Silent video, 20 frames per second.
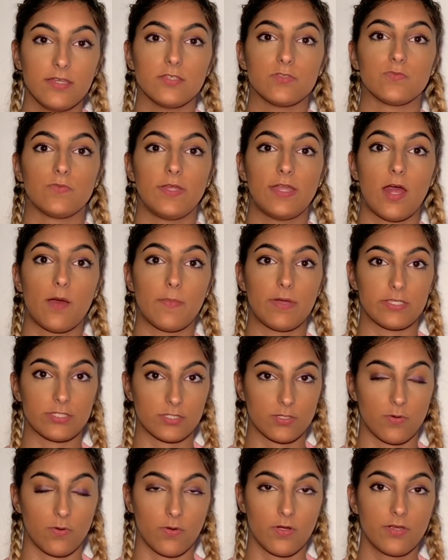is read out my
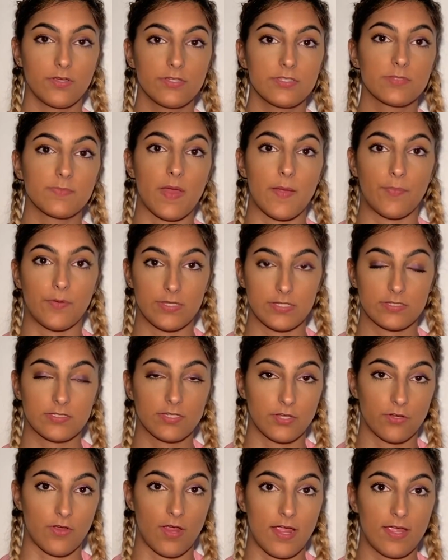scores, my
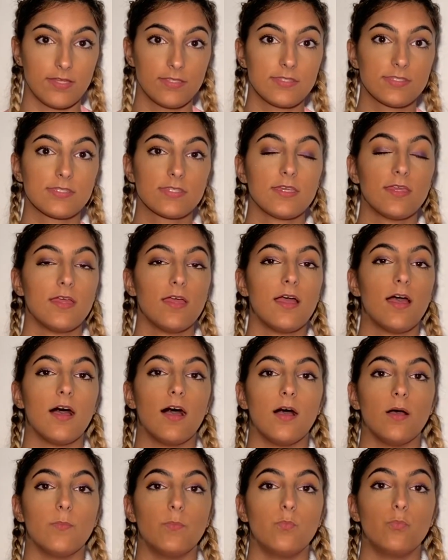predicted grades,
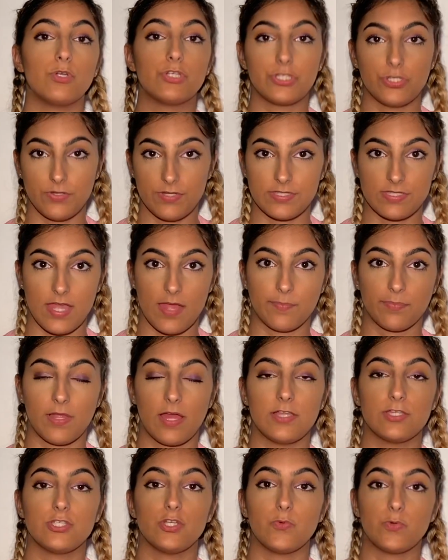which unis I
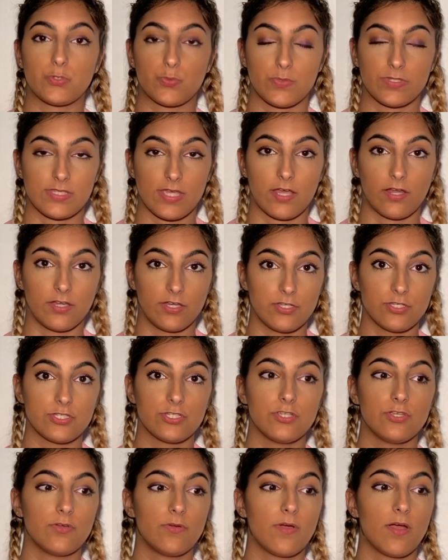applied to, which ones I got
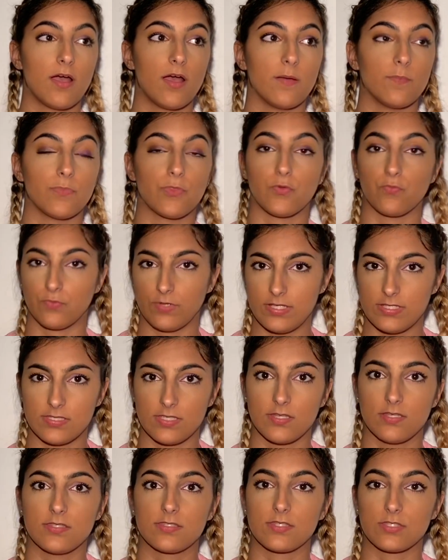into, the
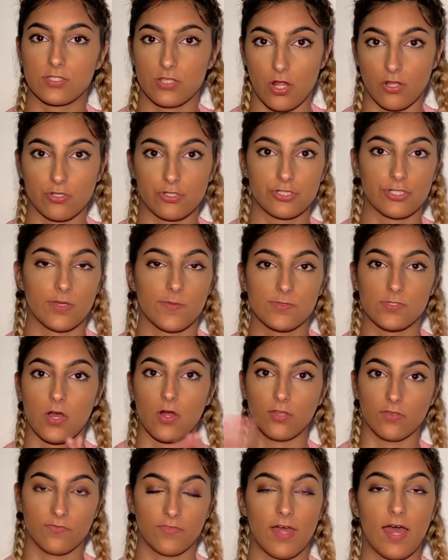reasons, the scholarships,
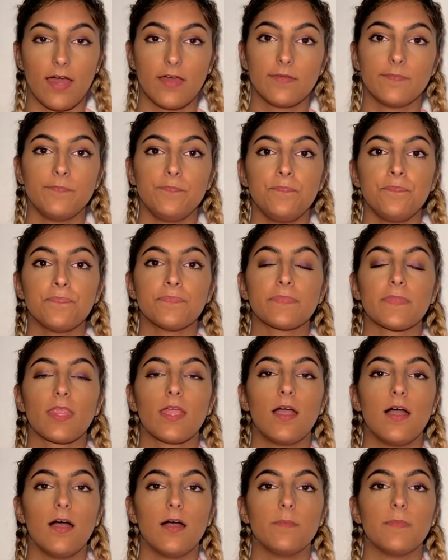all of that.
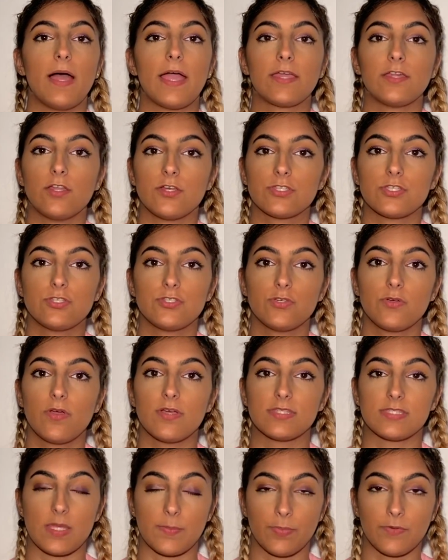I can also do a
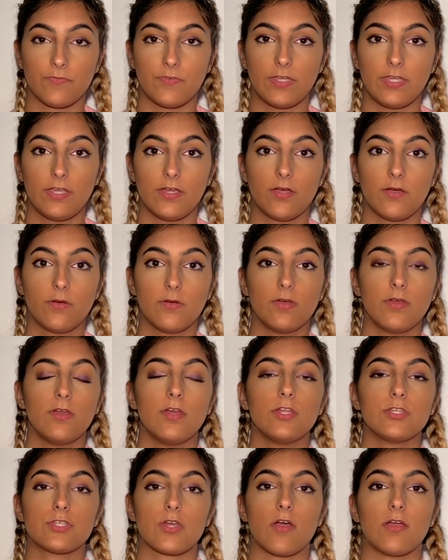separate video
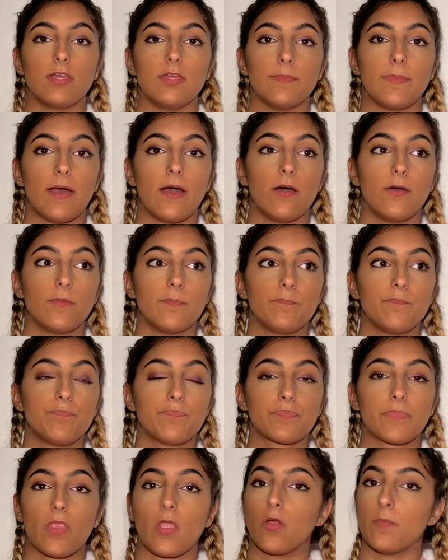talking about,
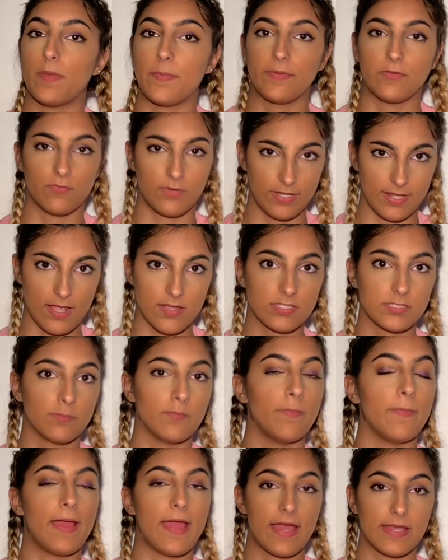or maybe reading out some
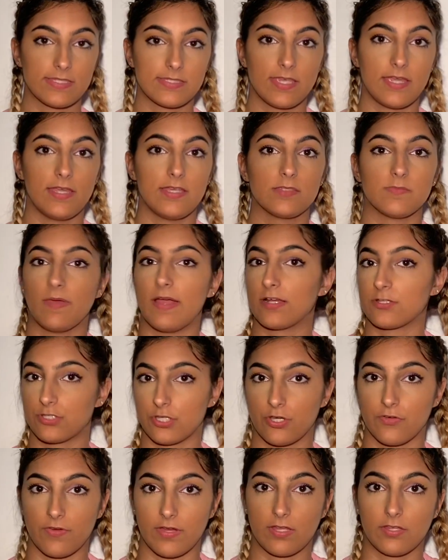of my essays, my
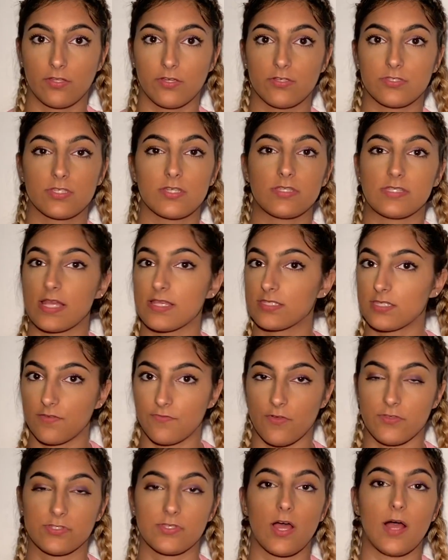extracurriculars, because that stuff
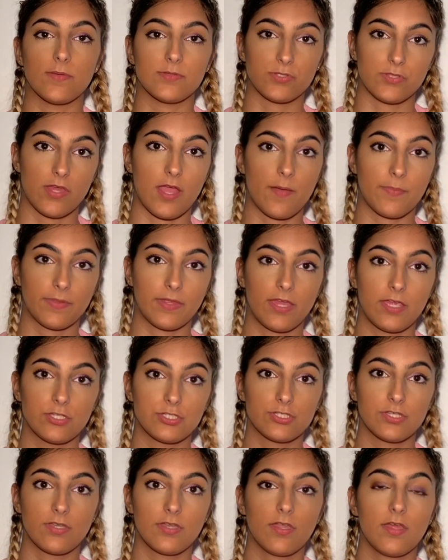also helps with the
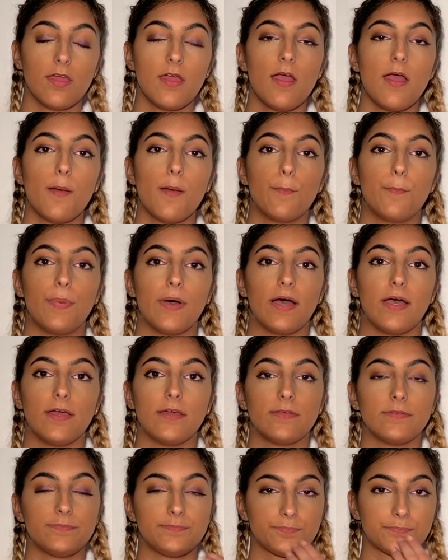application.
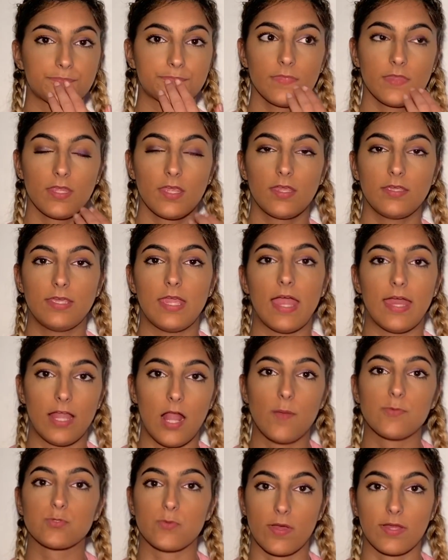But yeah, it
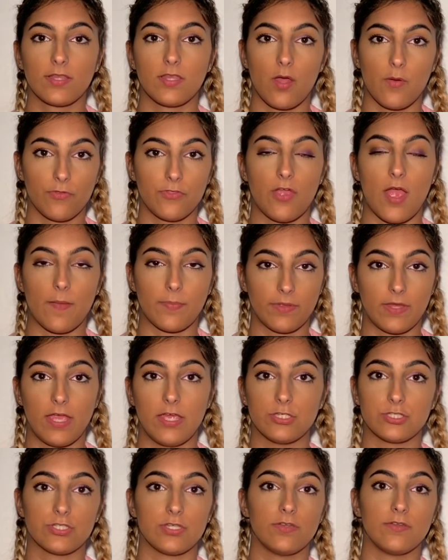helps quite a lot with your
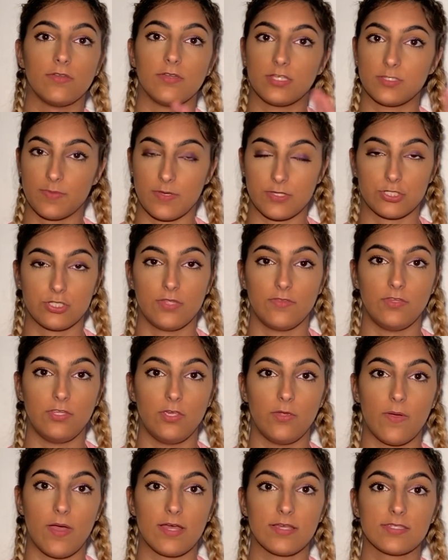application, especially in
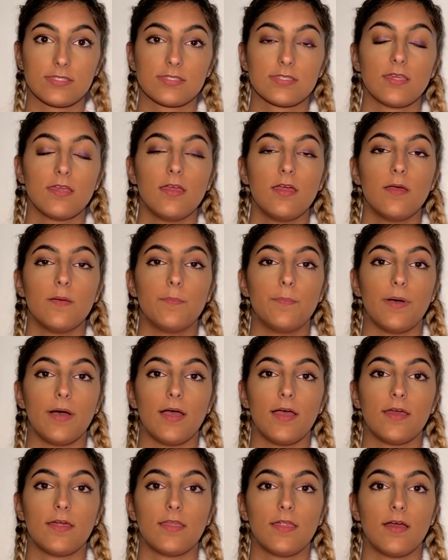the US.
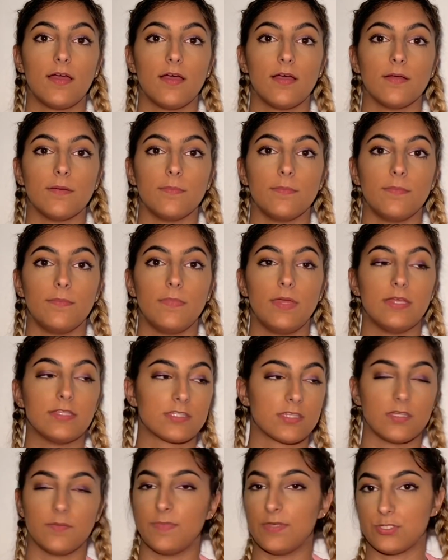But it's
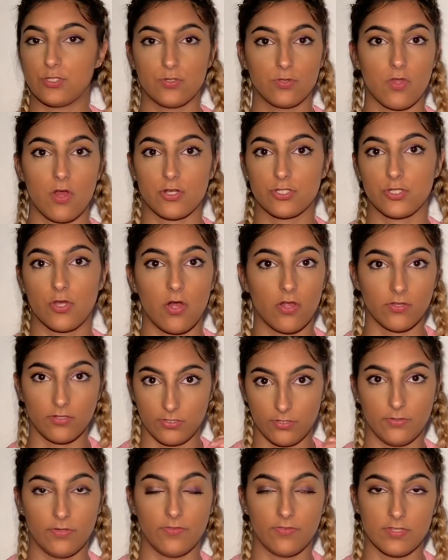going to be too long to all
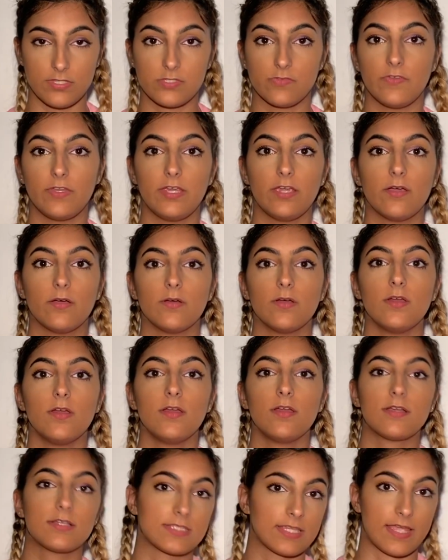include in this video
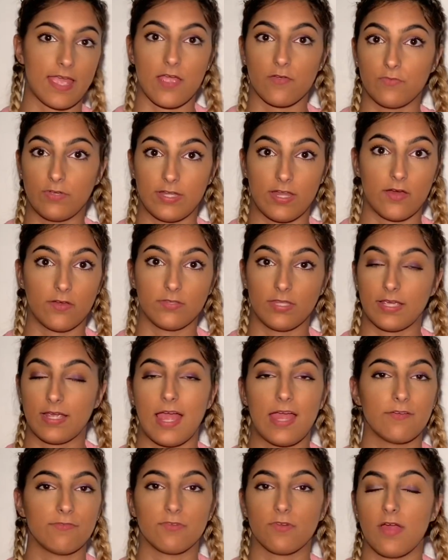because I can't read out,
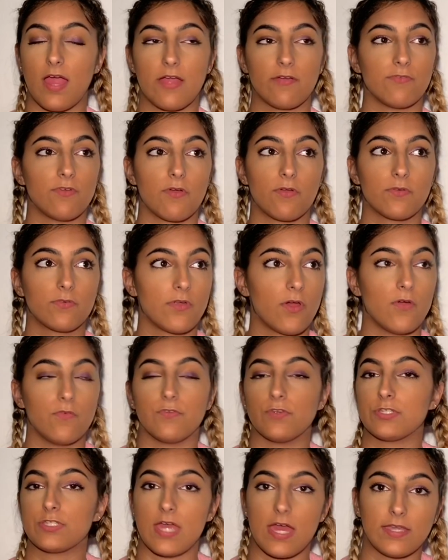I wrote
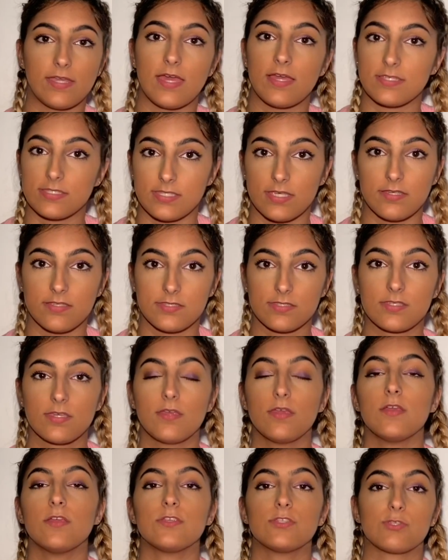over 10 essays,
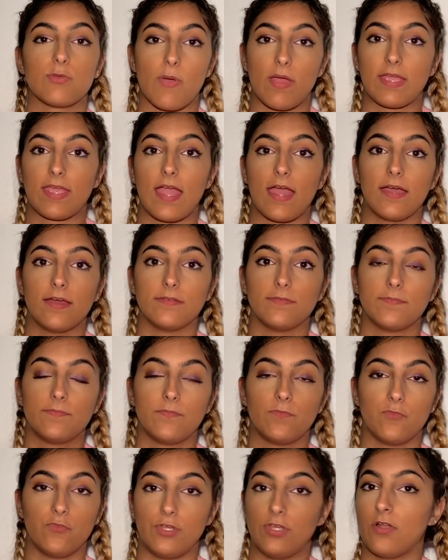so I can't
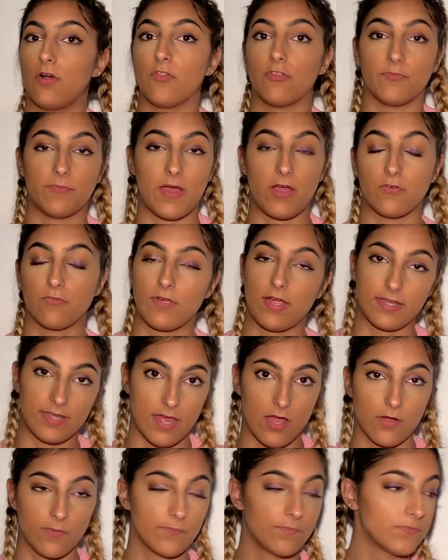read all them out right
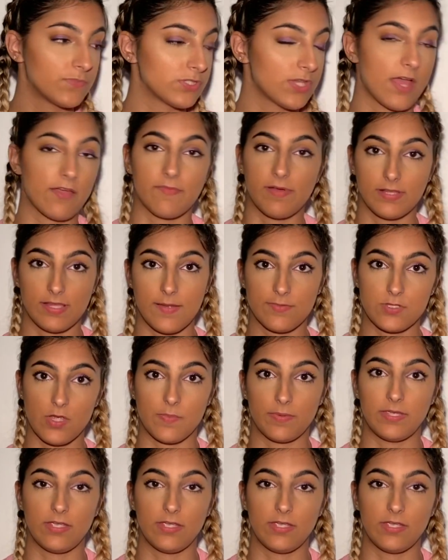now. So I have my laptop